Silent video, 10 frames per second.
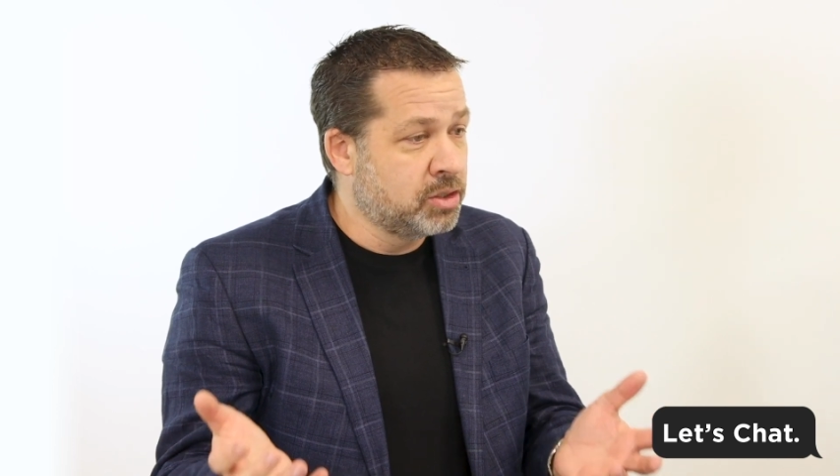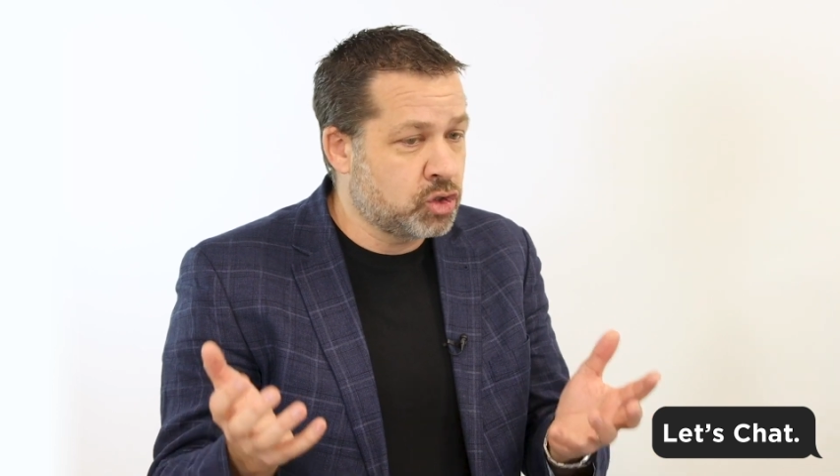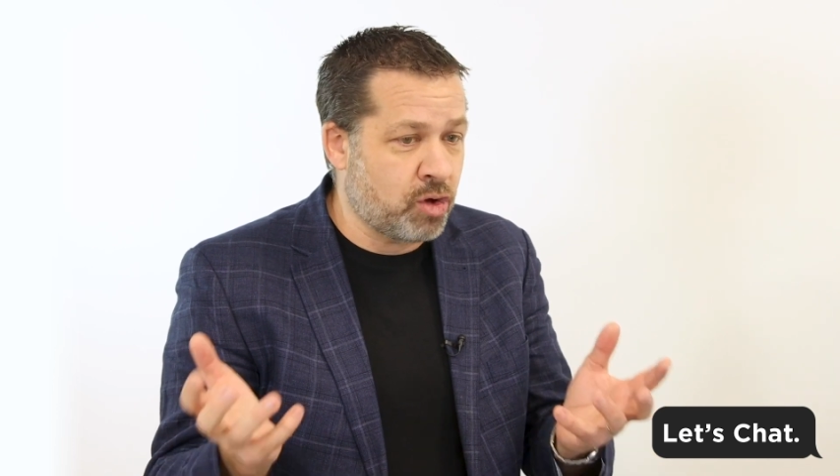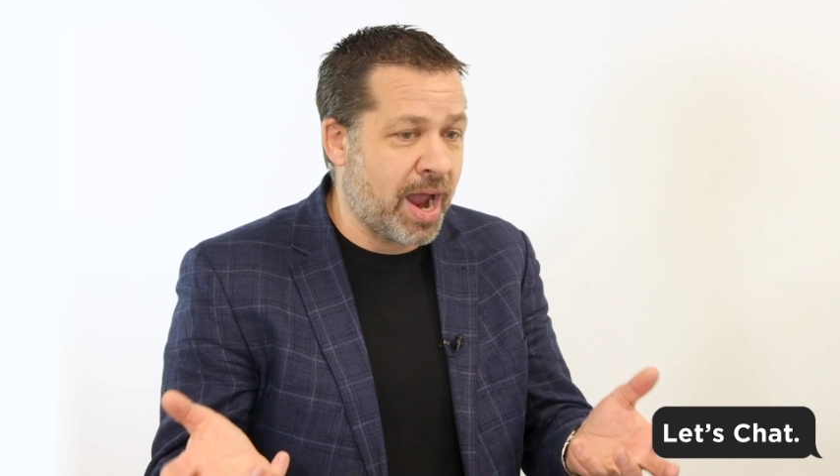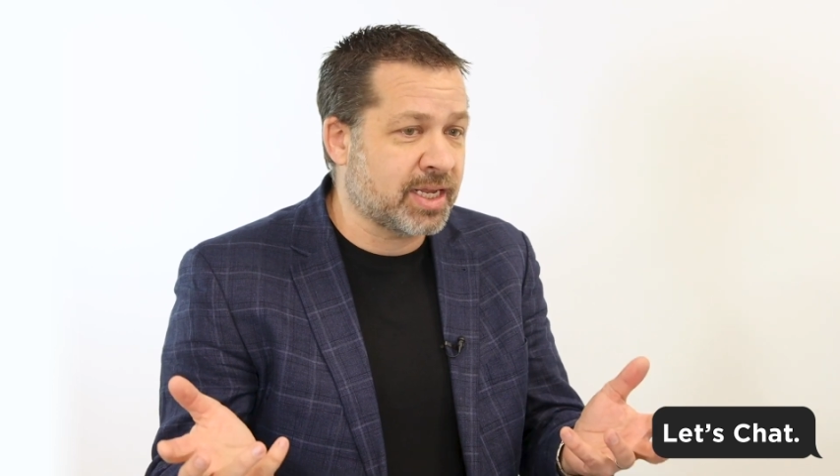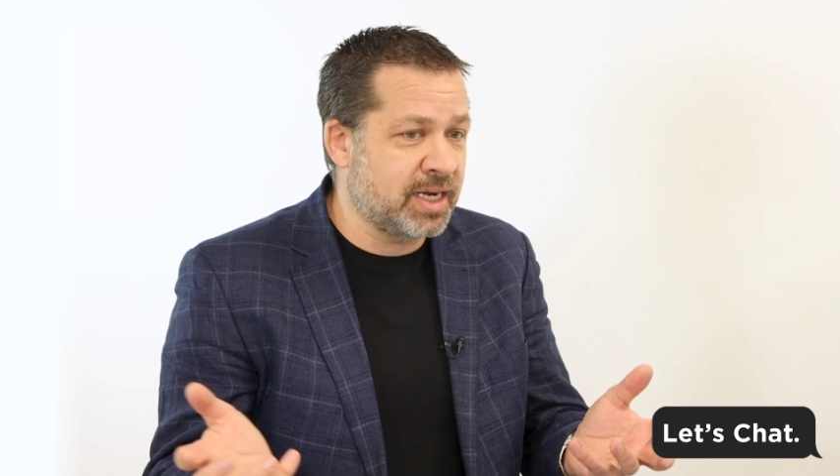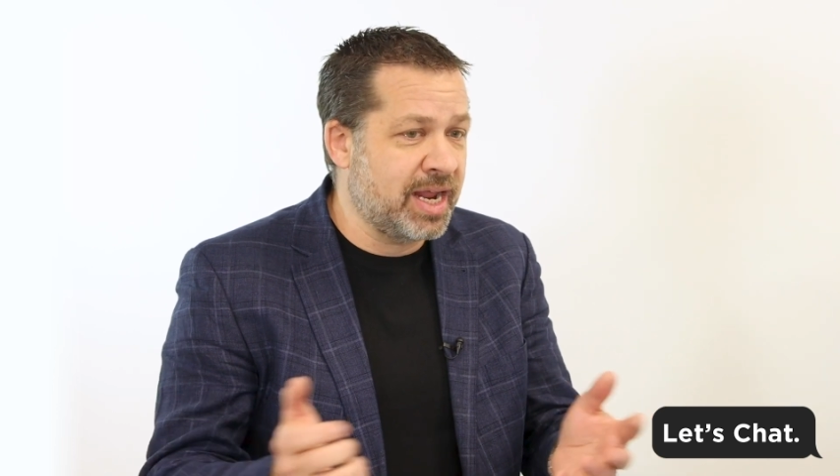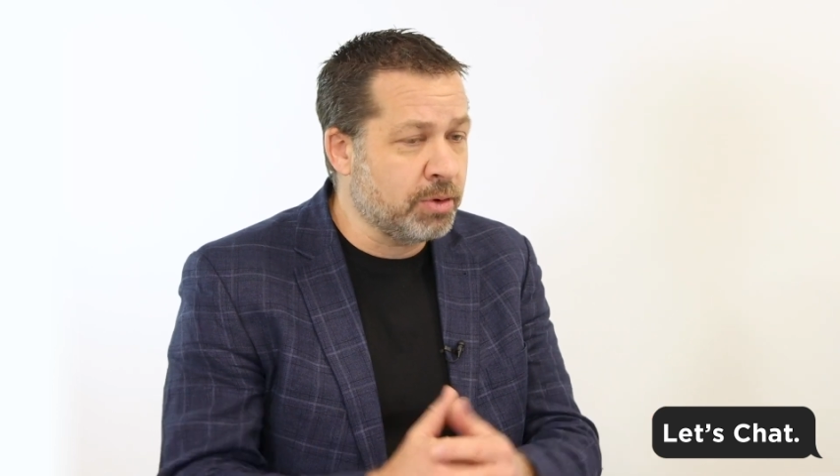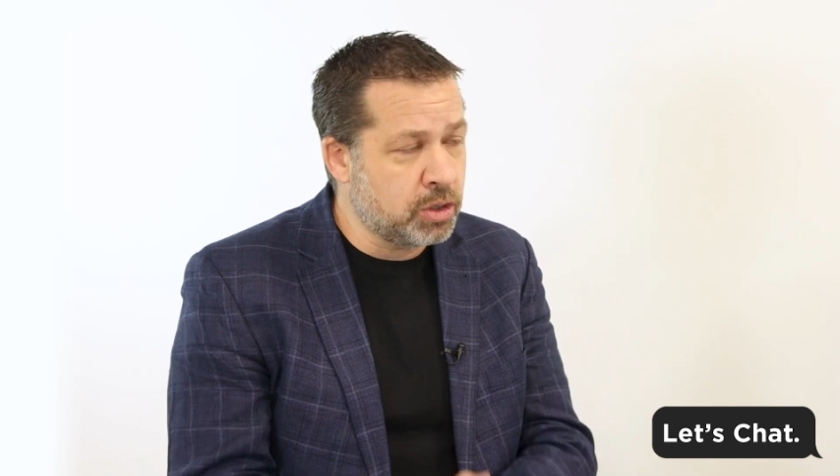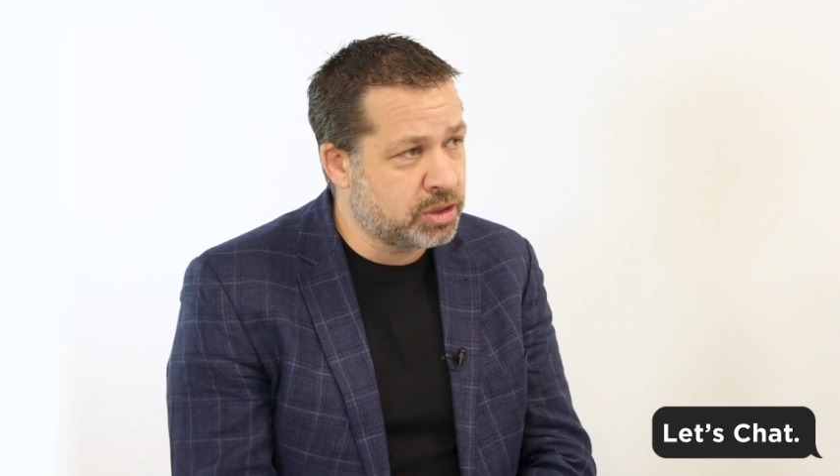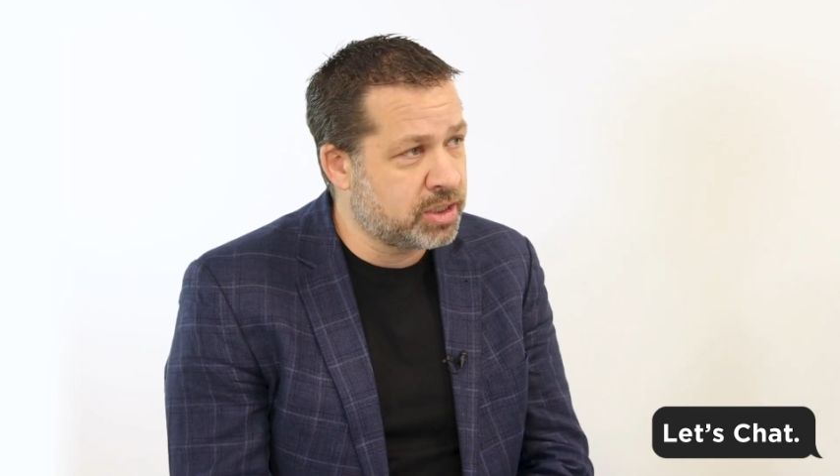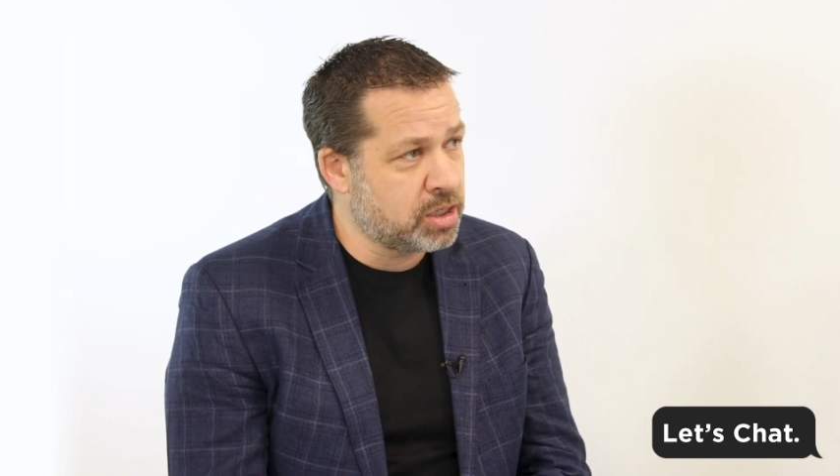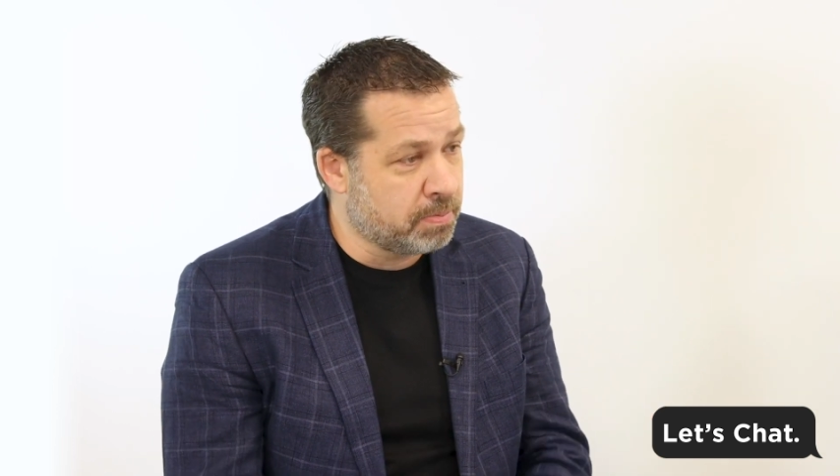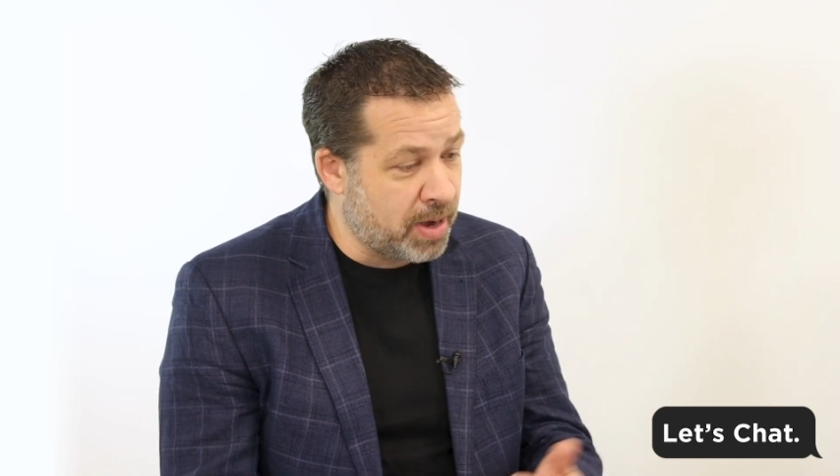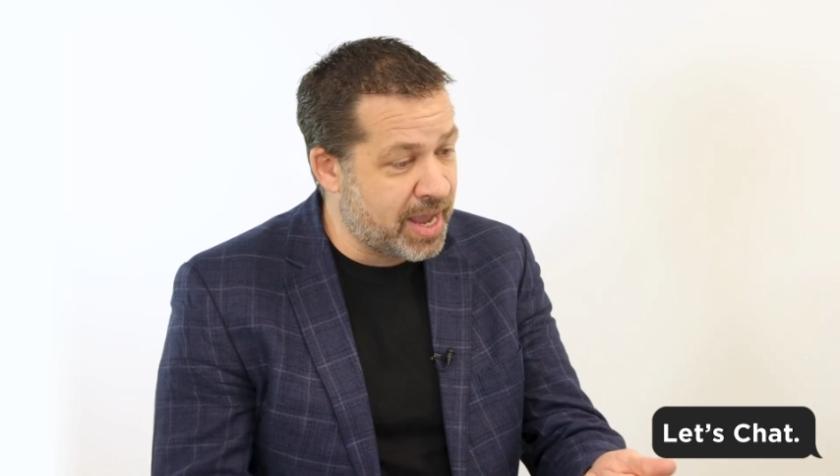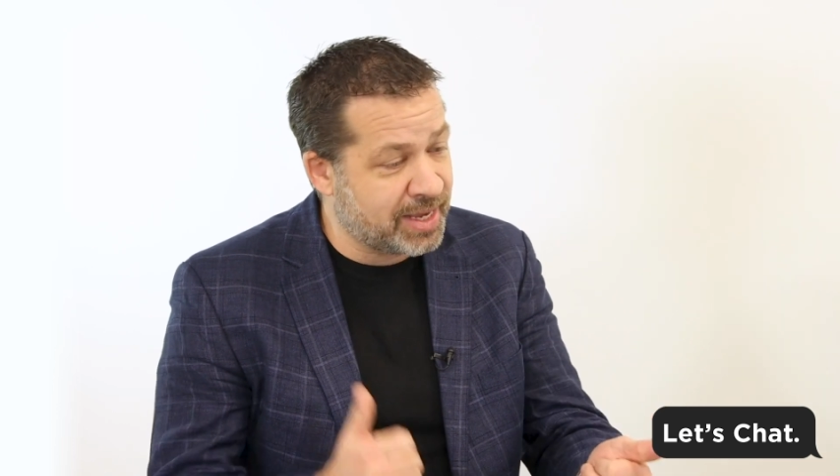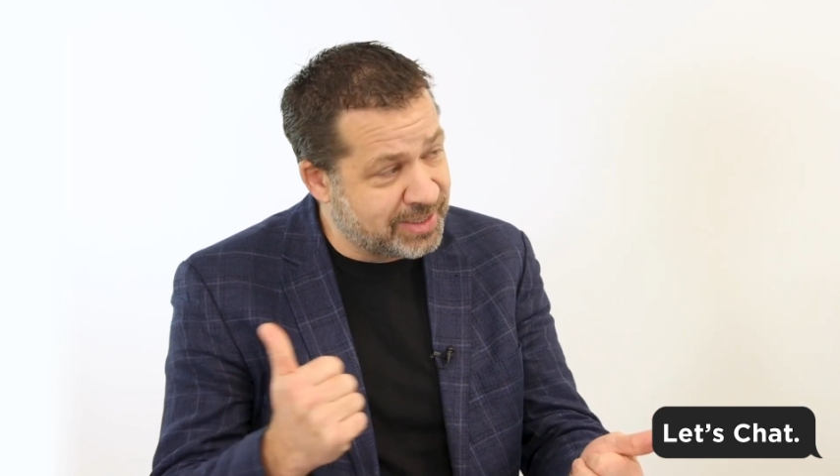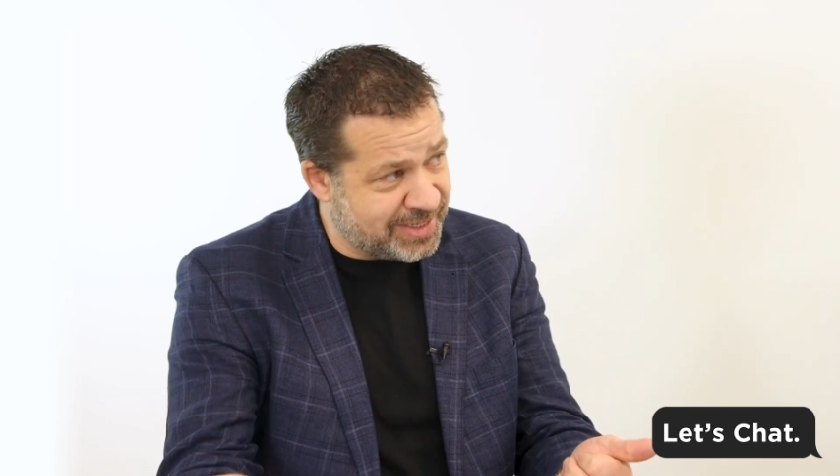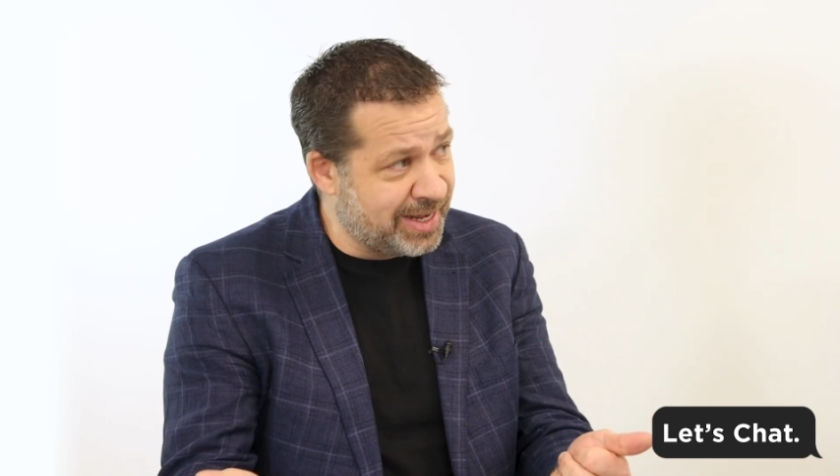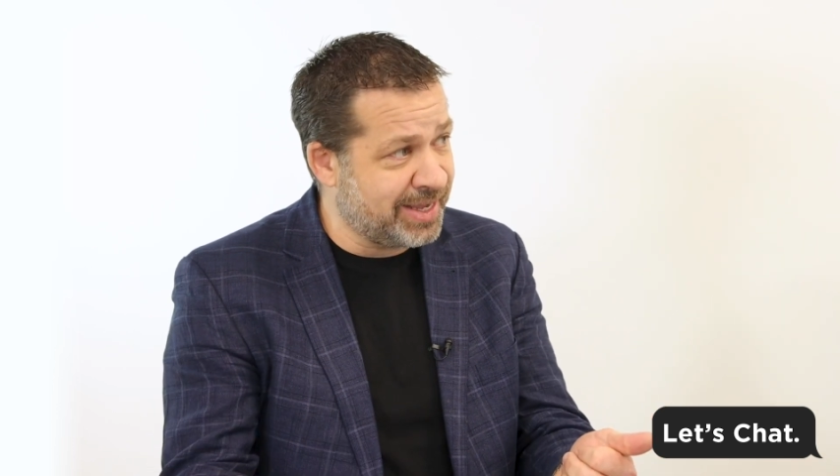Track the neighborhoods that you're buying
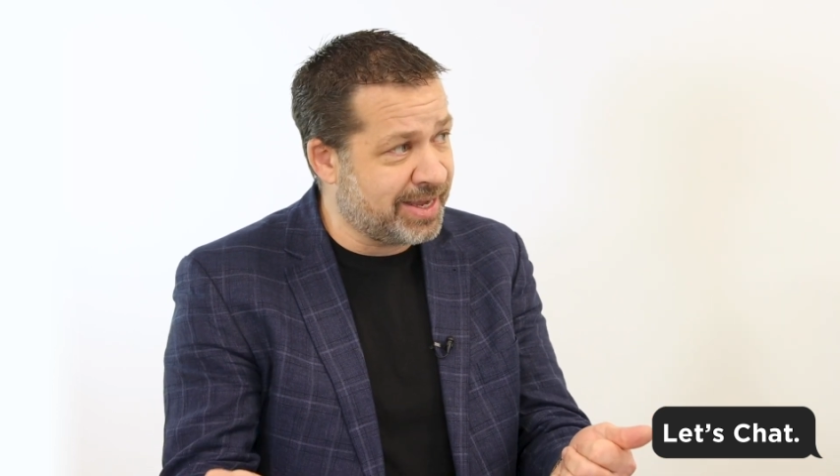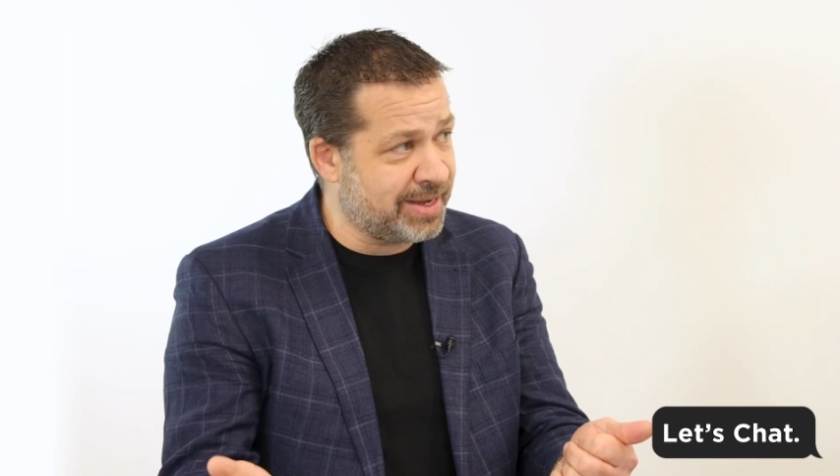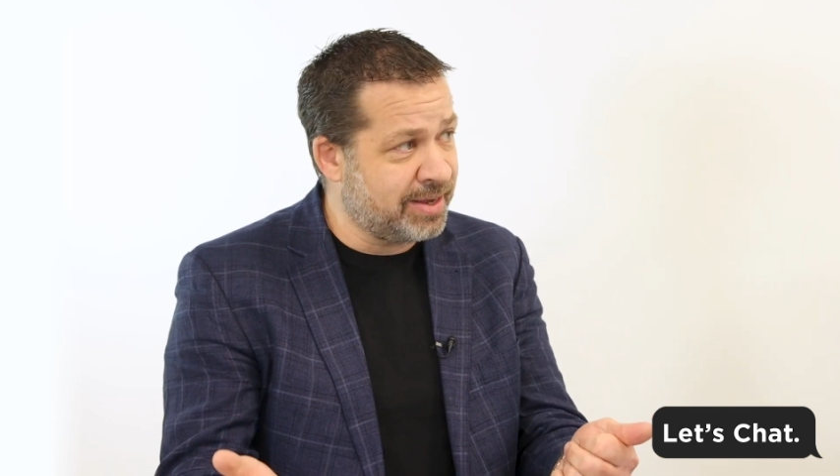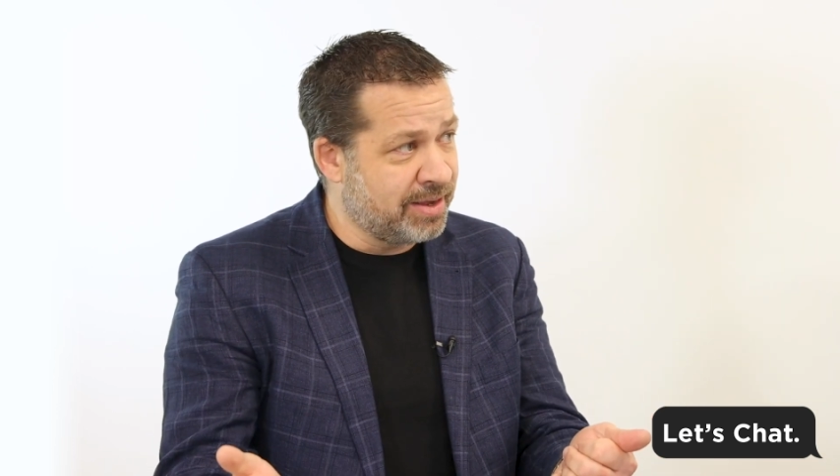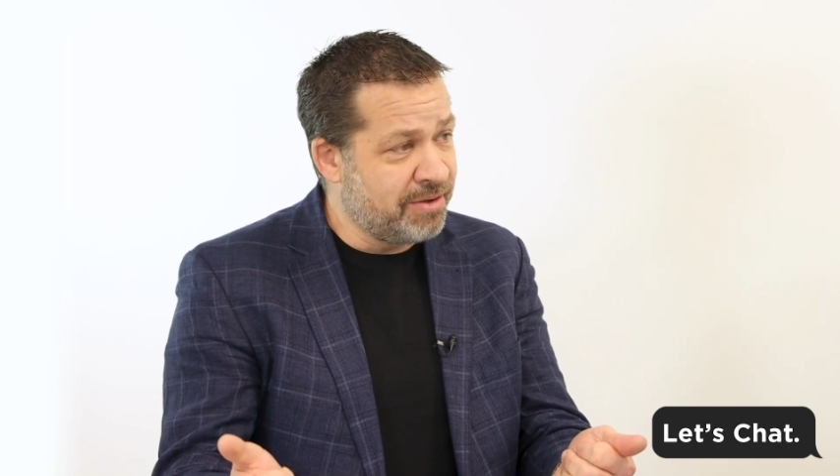and selling in,